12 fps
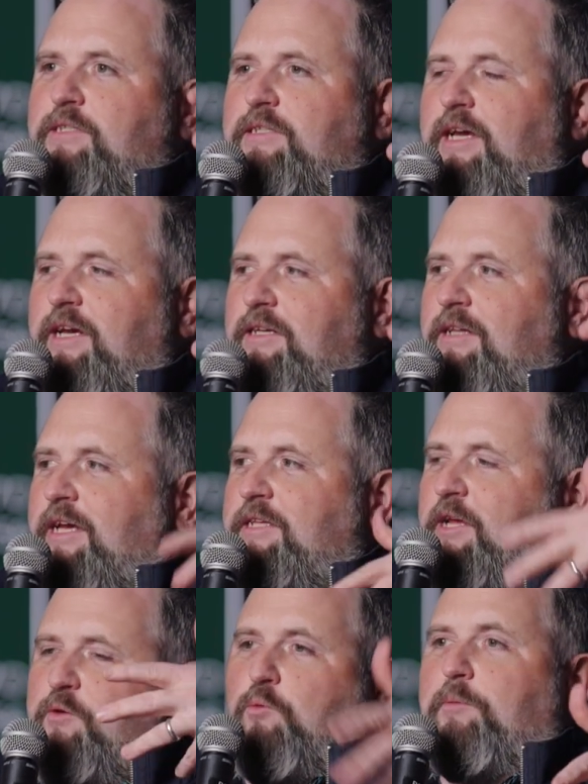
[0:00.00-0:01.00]
they'd
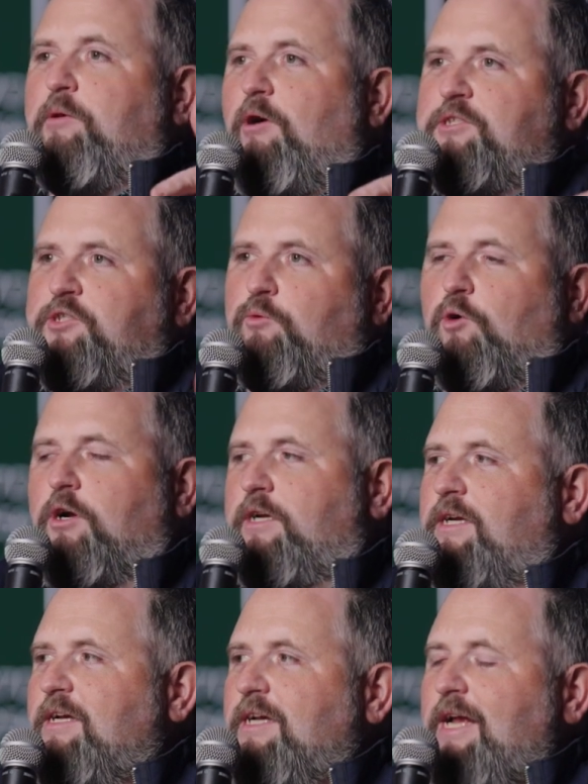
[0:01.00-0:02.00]
be watching your work,